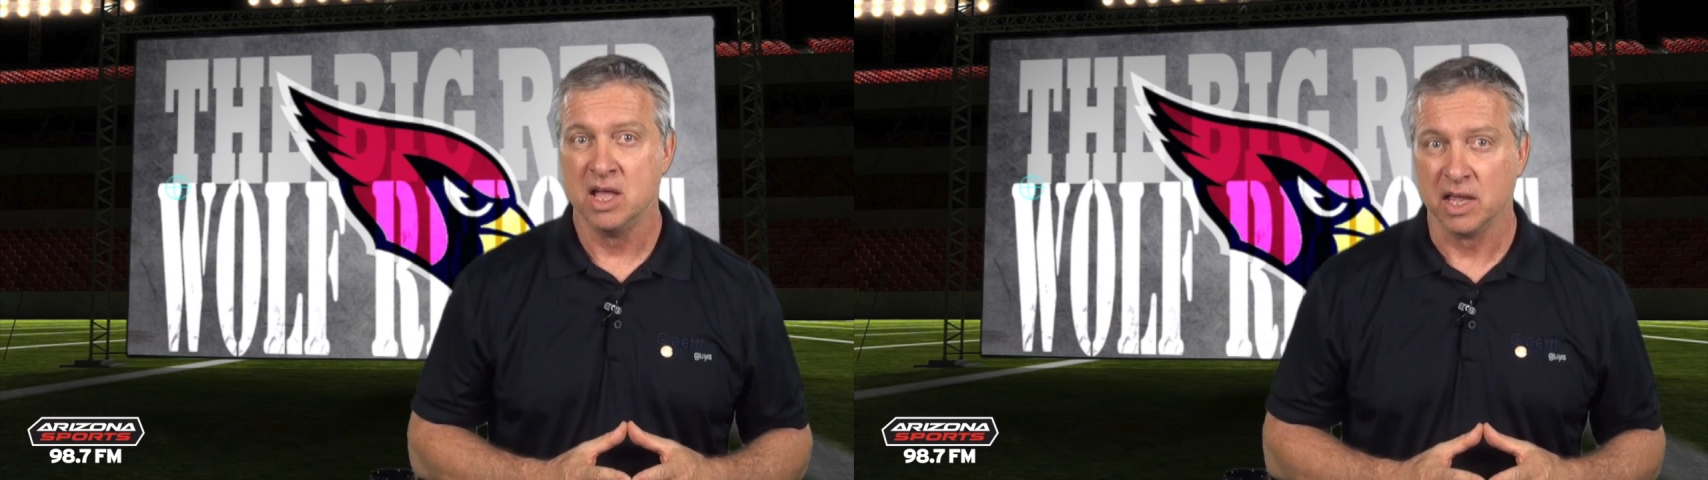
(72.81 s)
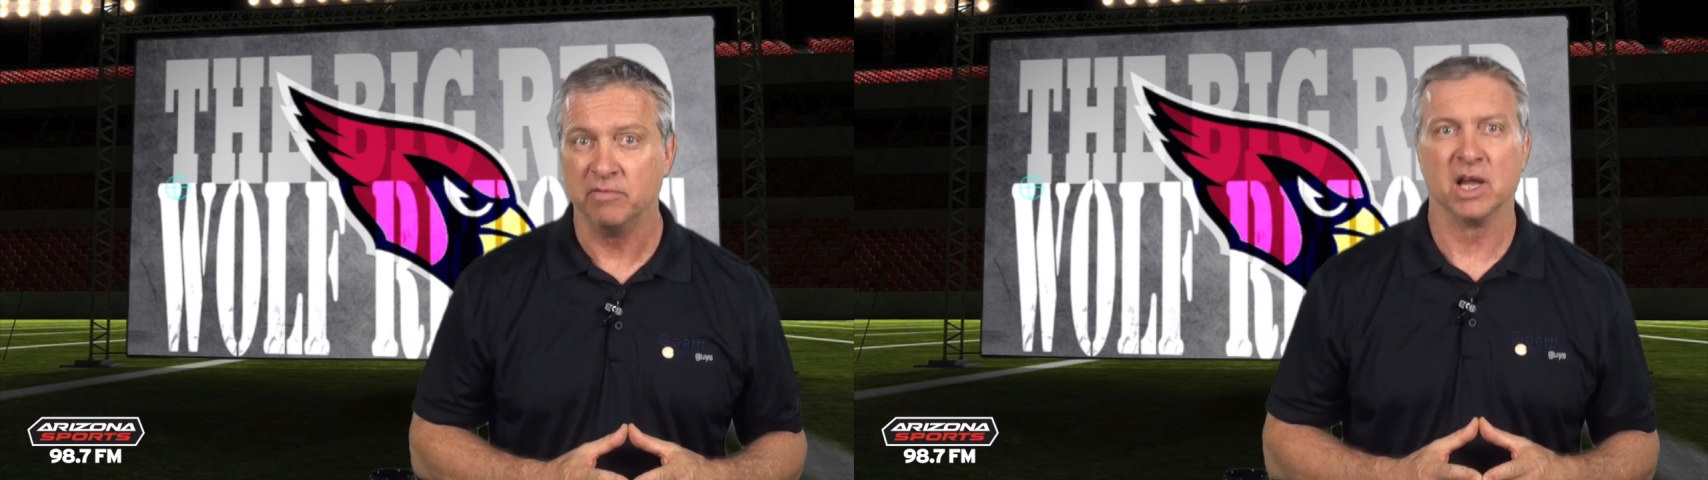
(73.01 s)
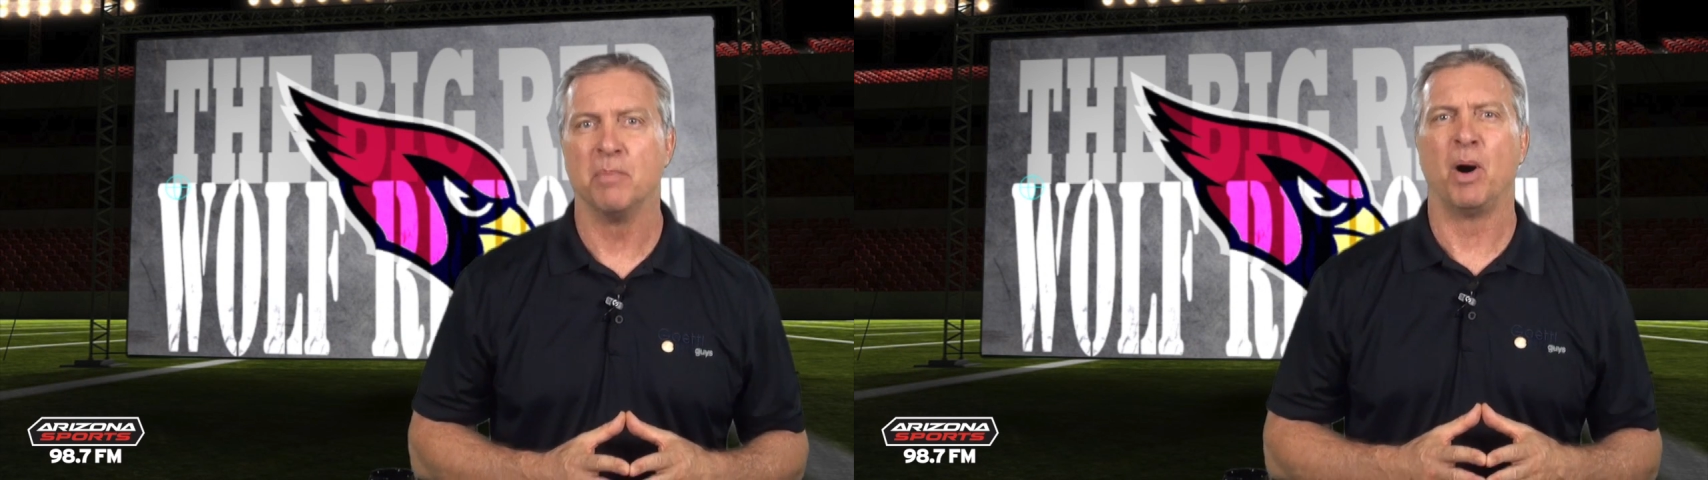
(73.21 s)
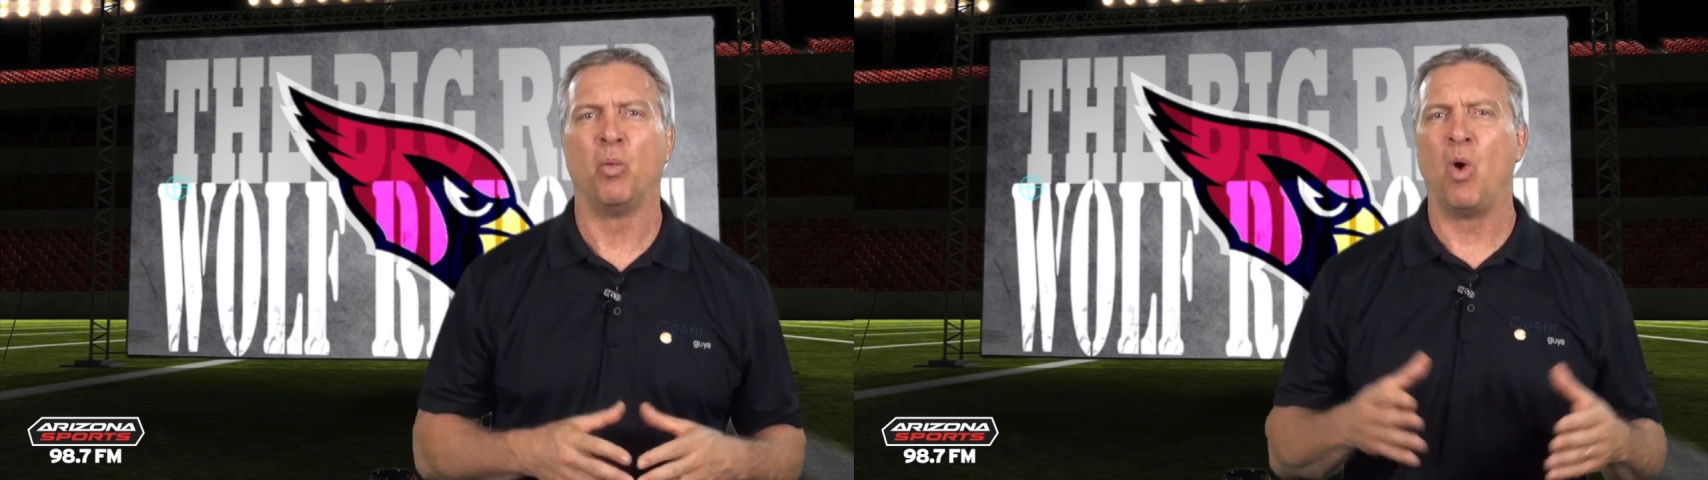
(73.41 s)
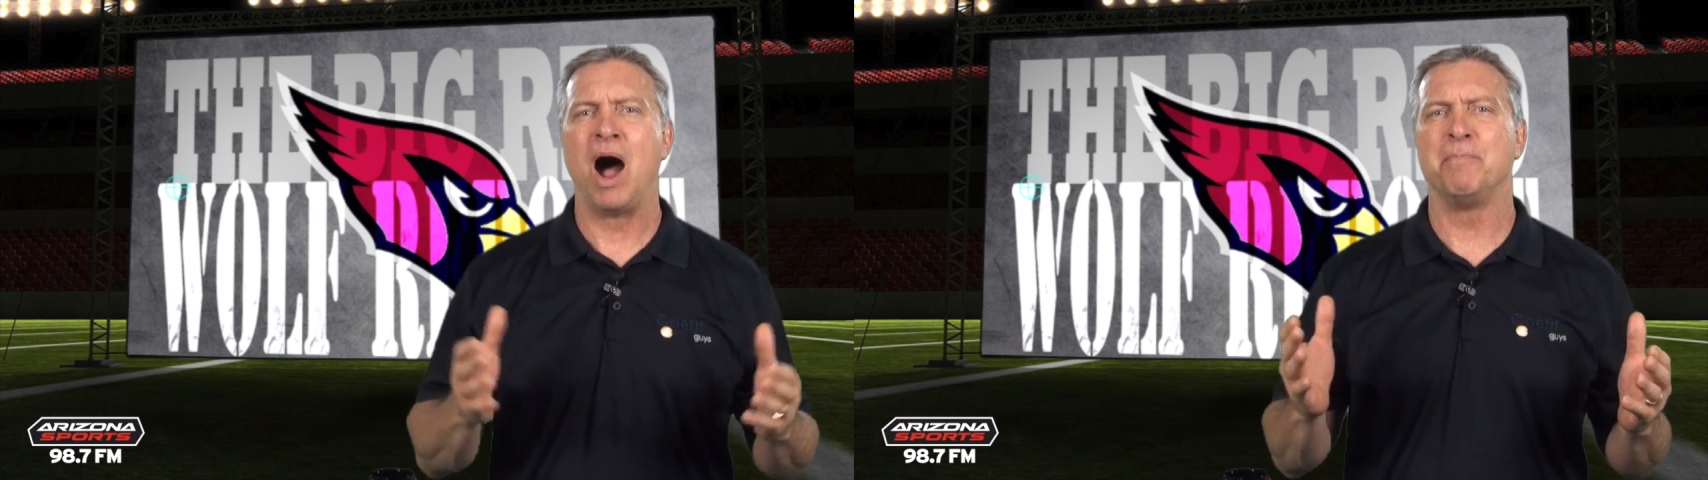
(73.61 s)
giving up a
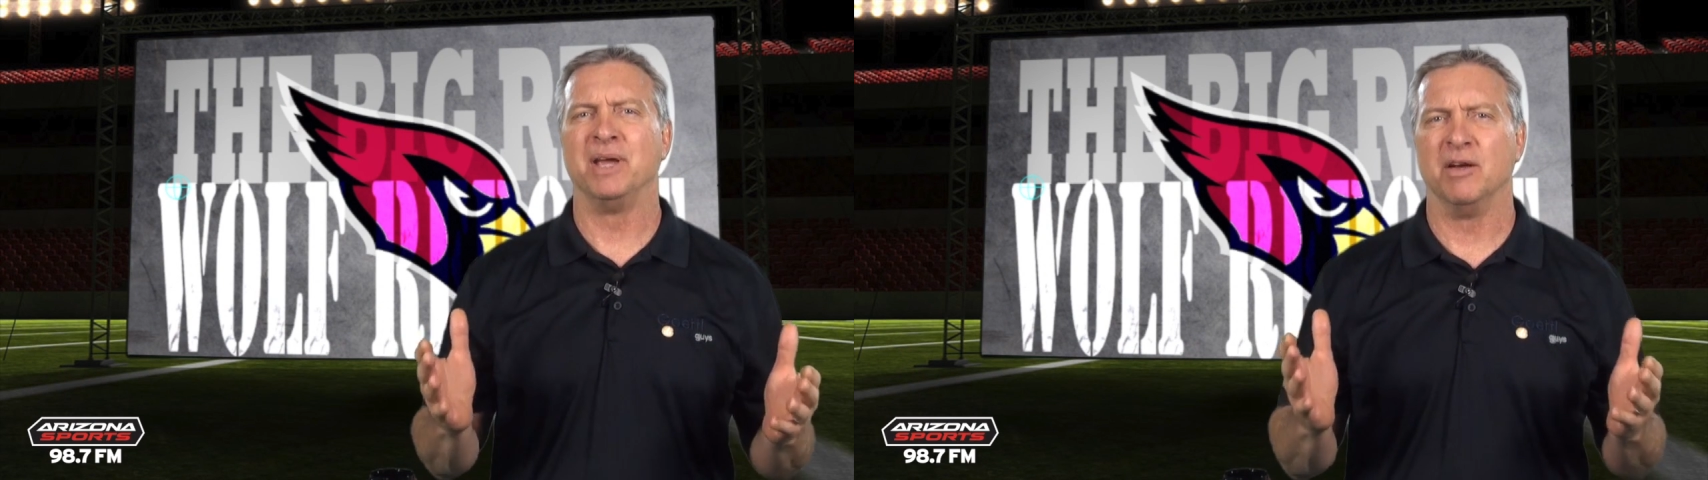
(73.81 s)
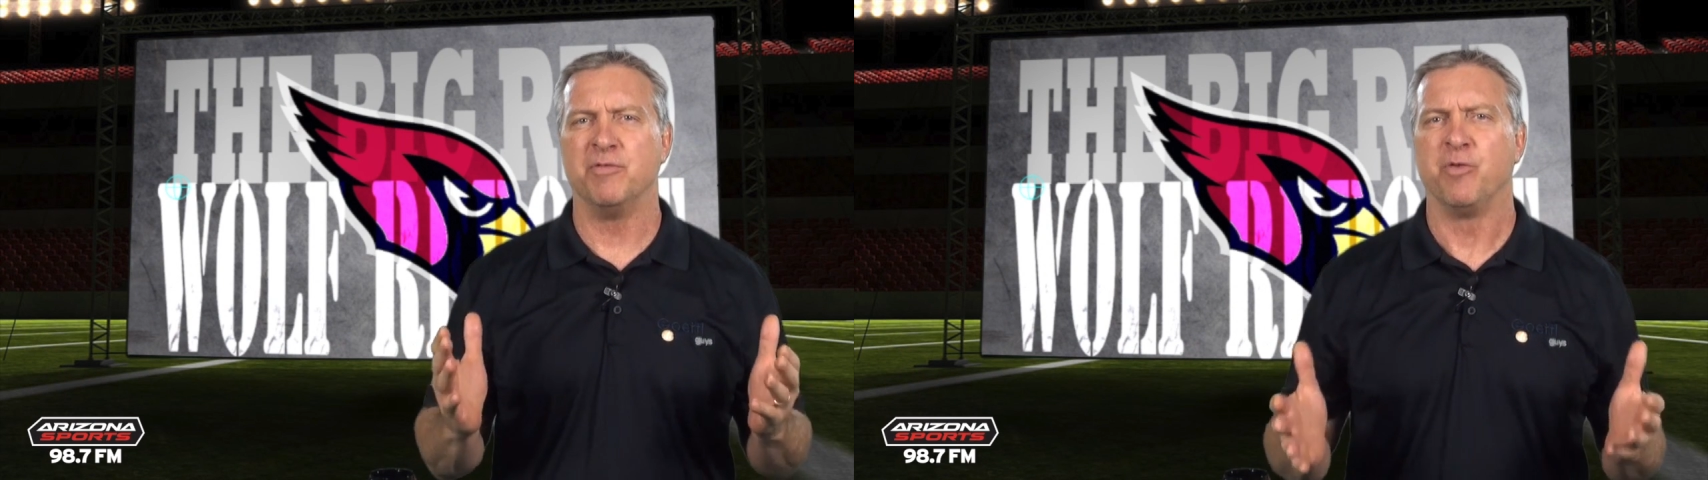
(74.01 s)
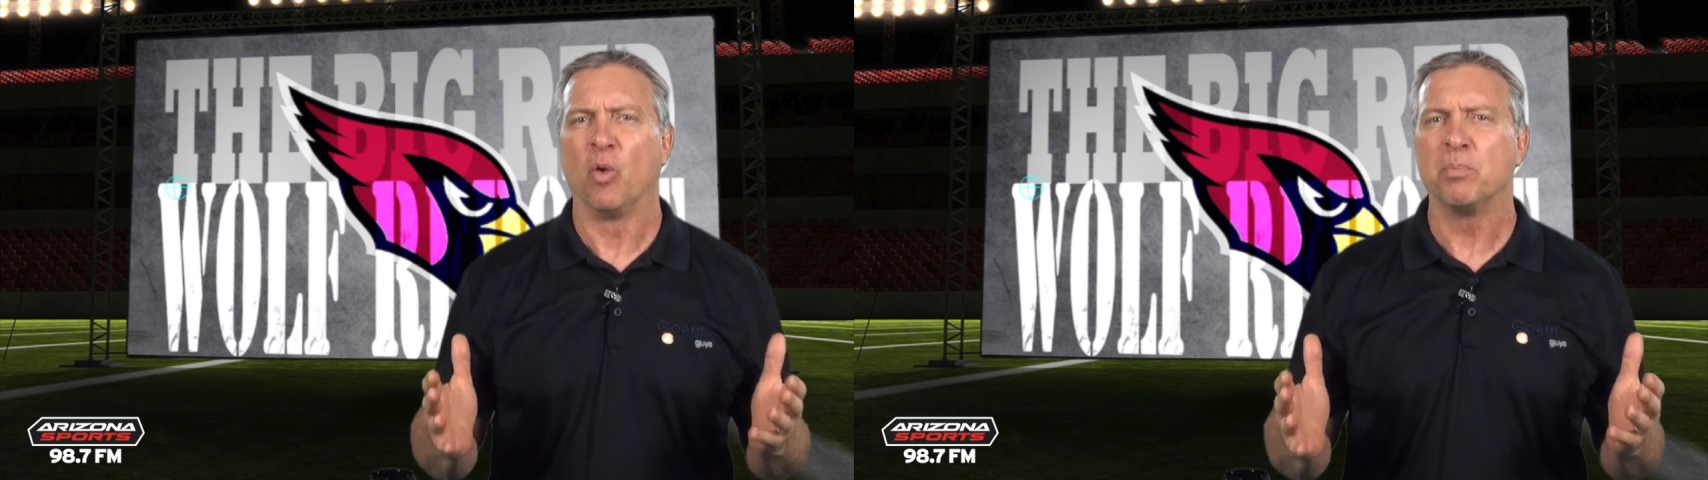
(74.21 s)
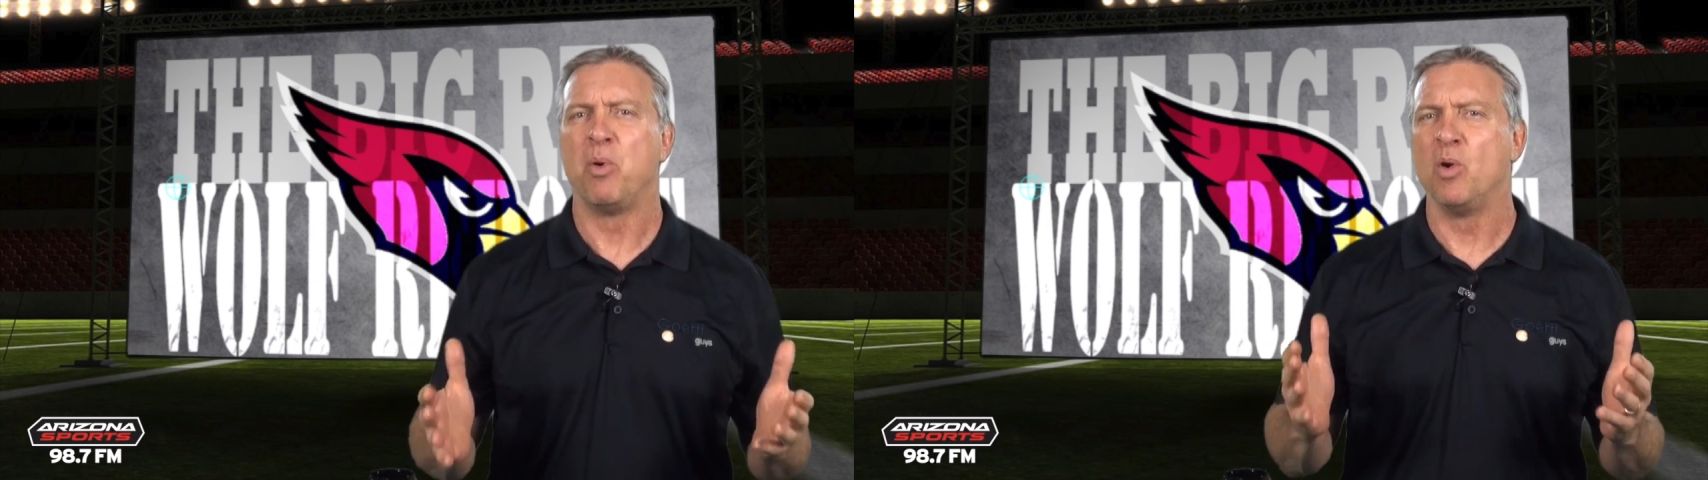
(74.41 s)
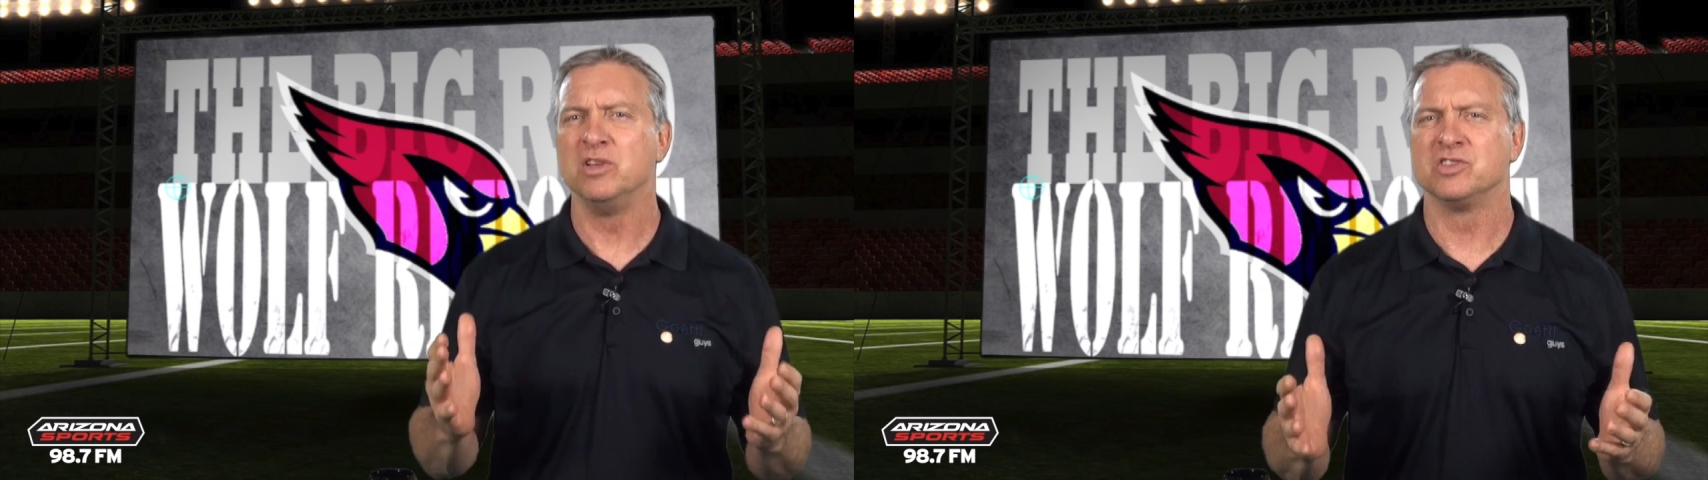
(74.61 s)
whopping four point